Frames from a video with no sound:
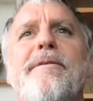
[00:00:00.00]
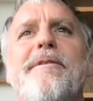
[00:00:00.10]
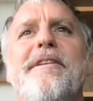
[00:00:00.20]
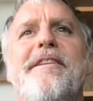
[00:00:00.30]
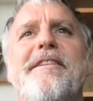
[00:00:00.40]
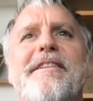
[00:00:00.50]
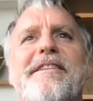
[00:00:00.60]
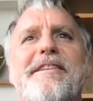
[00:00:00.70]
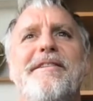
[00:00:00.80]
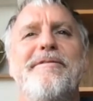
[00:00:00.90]
with
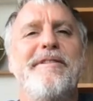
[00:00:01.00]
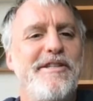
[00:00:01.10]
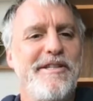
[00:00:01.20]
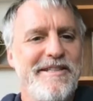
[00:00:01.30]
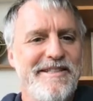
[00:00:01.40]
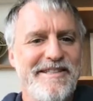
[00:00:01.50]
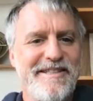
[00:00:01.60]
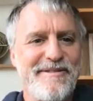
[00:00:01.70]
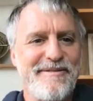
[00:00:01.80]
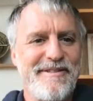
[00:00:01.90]
the
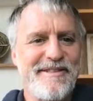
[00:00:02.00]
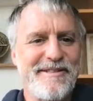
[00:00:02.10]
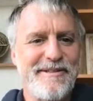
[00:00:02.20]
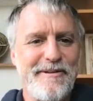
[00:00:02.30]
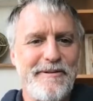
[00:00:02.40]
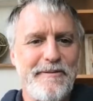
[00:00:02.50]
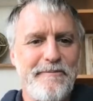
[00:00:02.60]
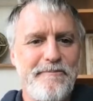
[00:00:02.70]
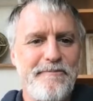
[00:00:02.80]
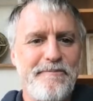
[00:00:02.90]
divisions of the circle.